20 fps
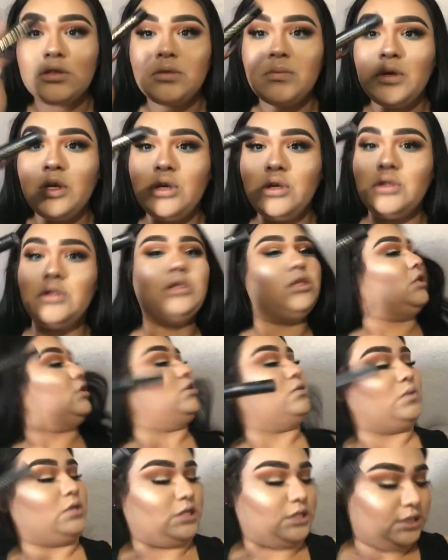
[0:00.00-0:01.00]
I'm gonna use
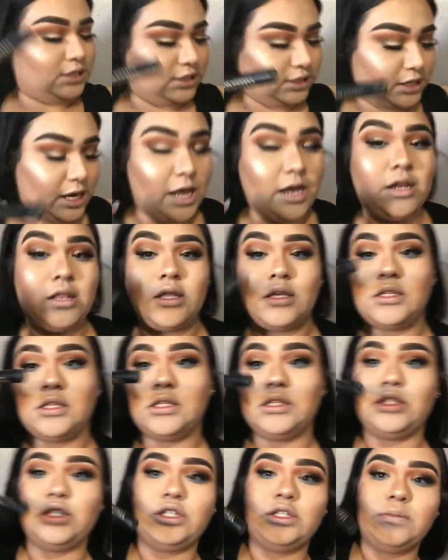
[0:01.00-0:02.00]
this one instead. This
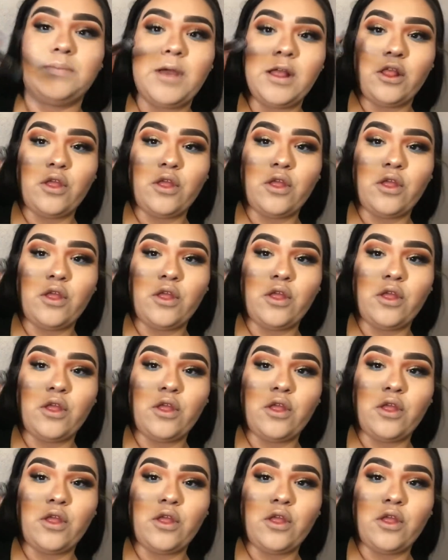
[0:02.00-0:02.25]
is just my